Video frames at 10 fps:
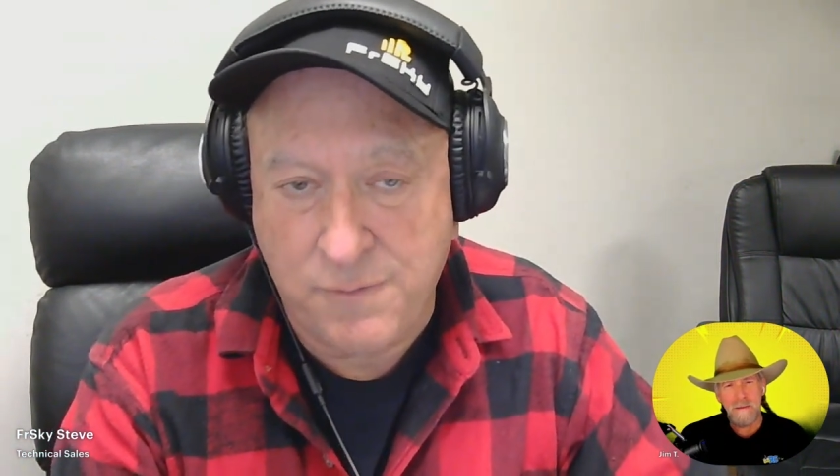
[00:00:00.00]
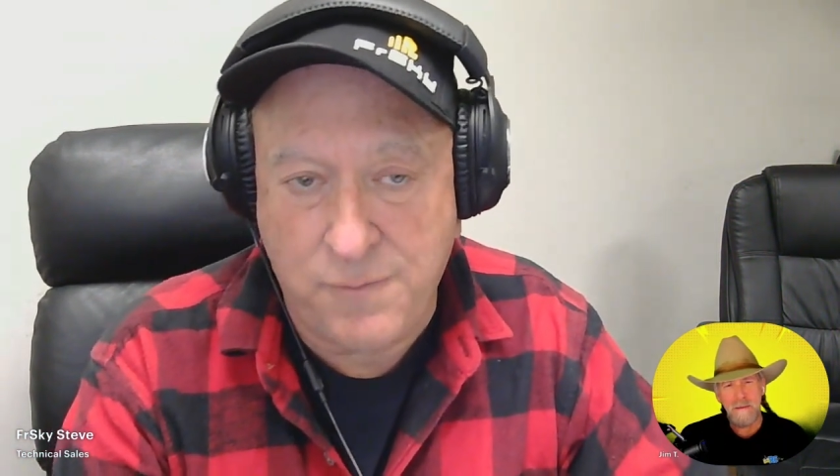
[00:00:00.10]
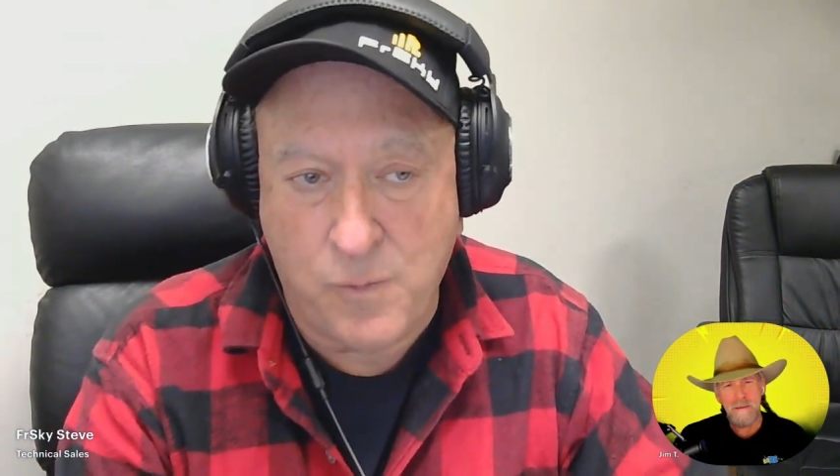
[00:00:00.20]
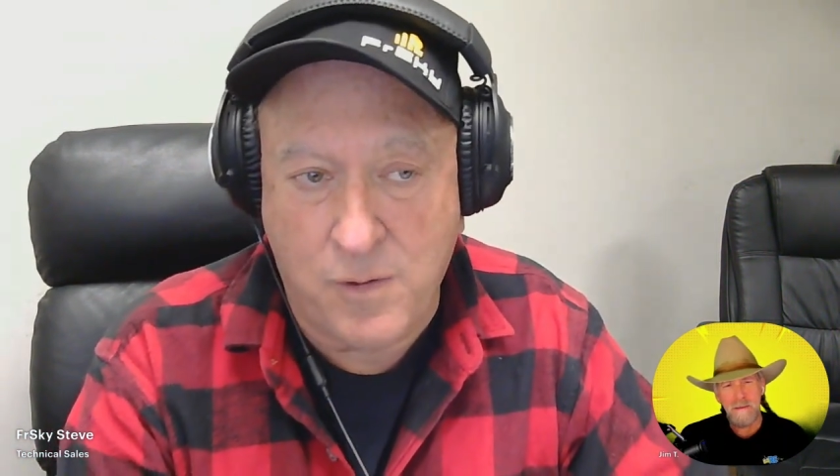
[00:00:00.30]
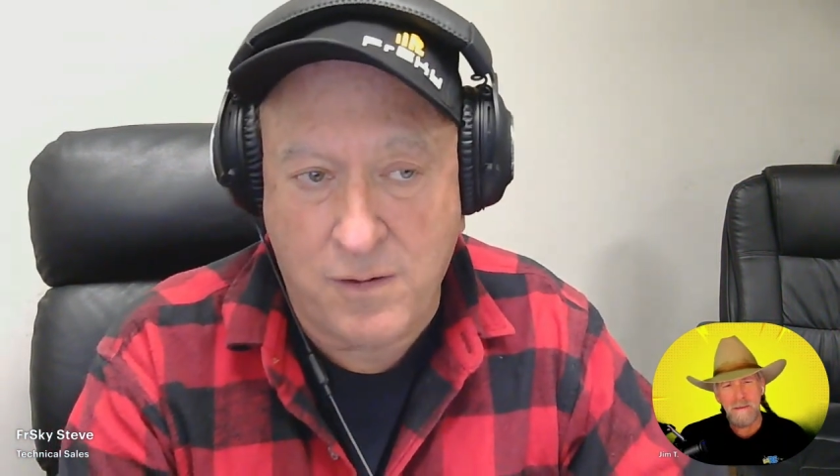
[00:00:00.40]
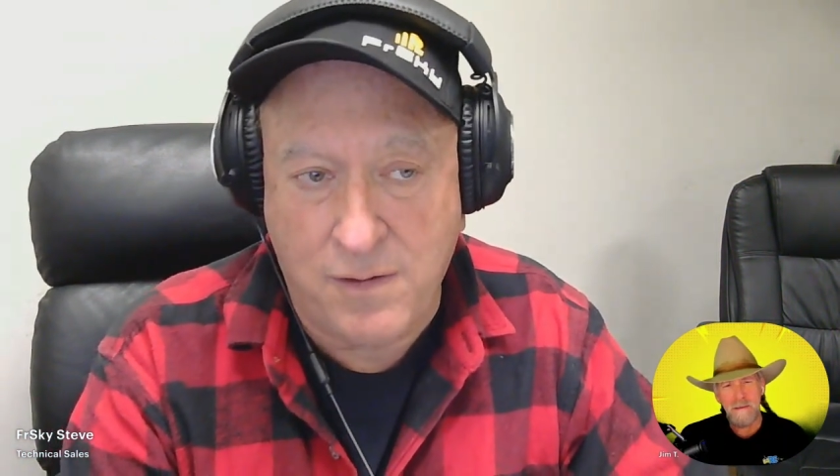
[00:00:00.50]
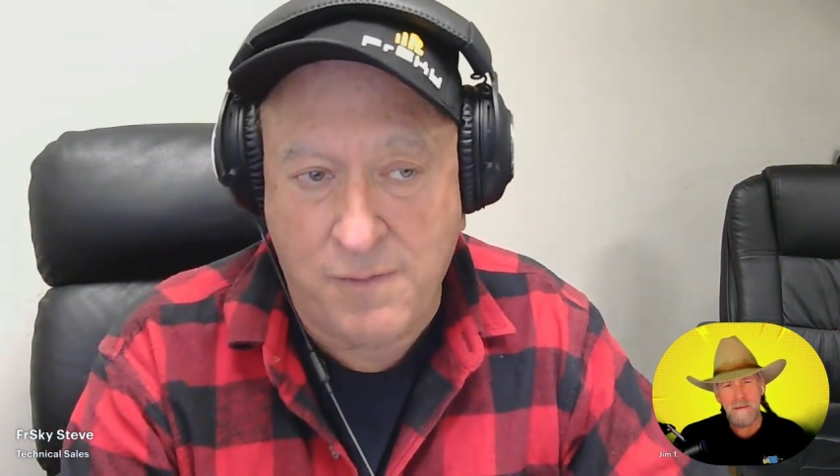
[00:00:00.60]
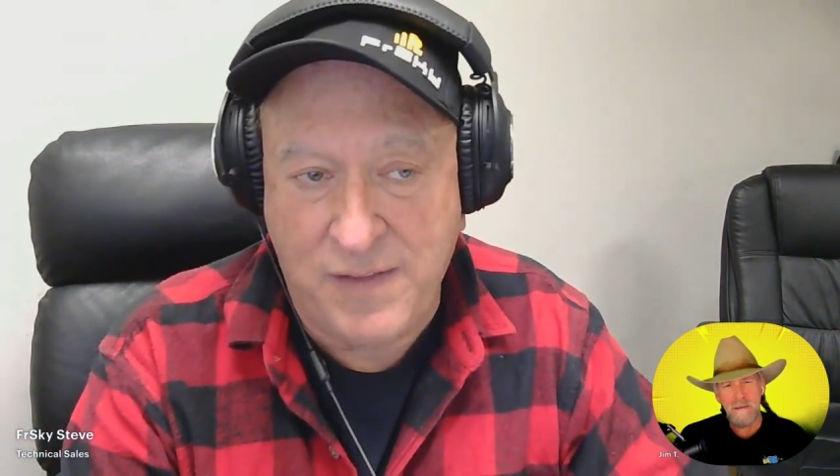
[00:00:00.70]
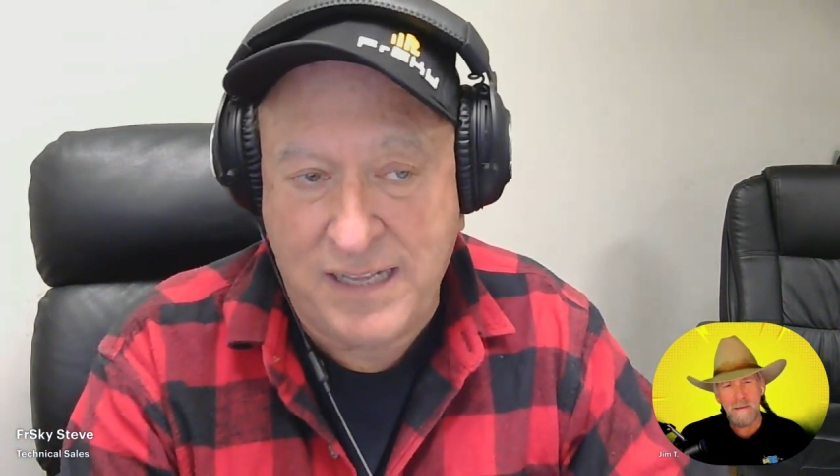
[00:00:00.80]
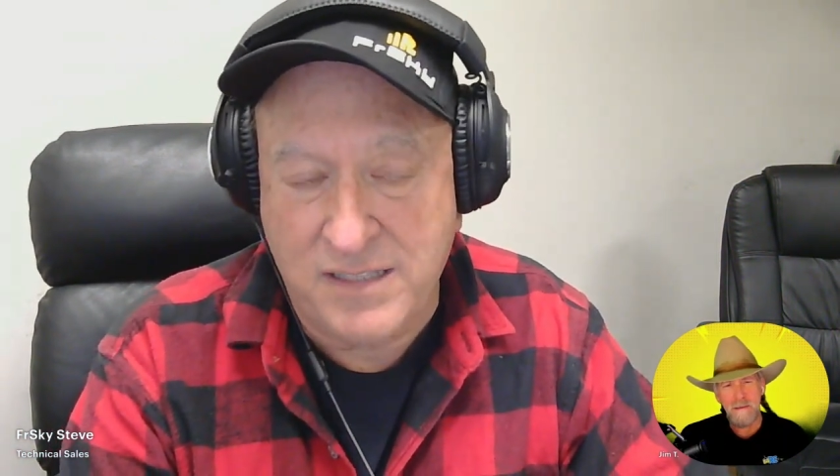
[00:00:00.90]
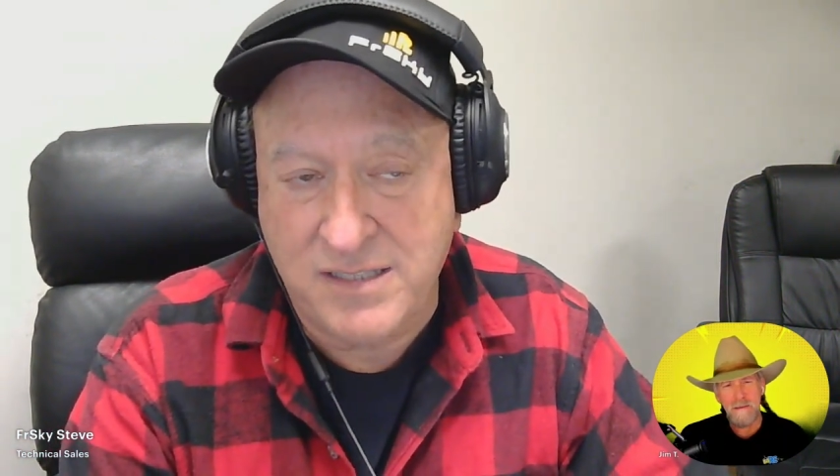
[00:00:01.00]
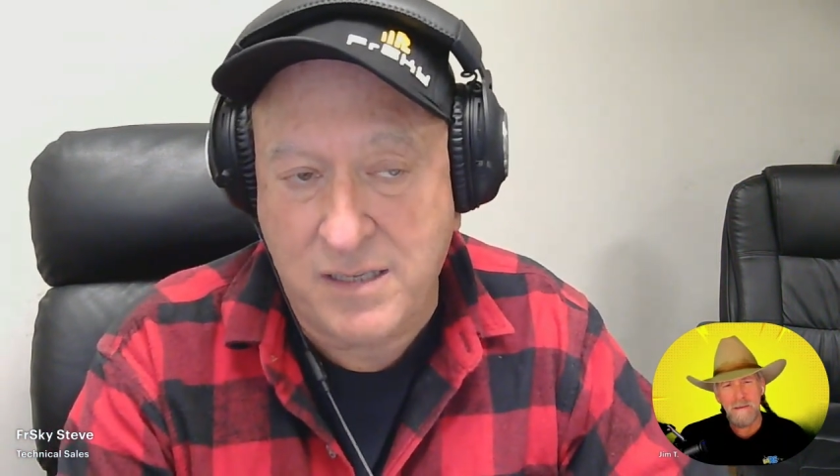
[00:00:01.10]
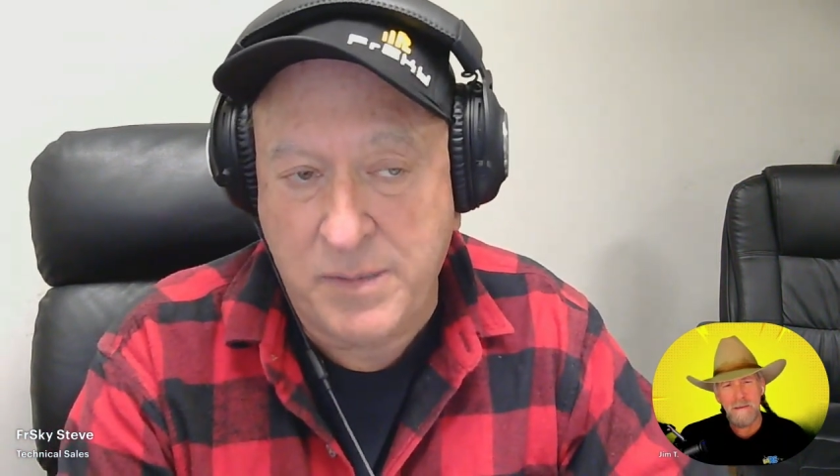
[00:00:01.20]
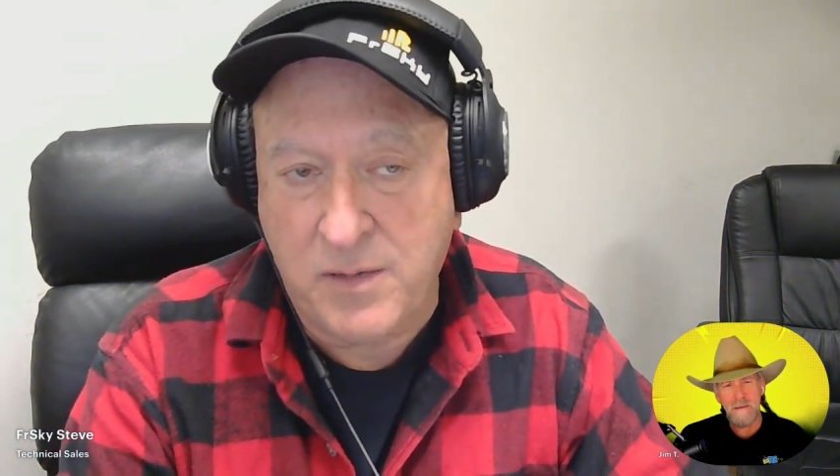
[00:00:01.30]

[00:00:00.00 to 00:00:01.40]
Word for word: for events i'll be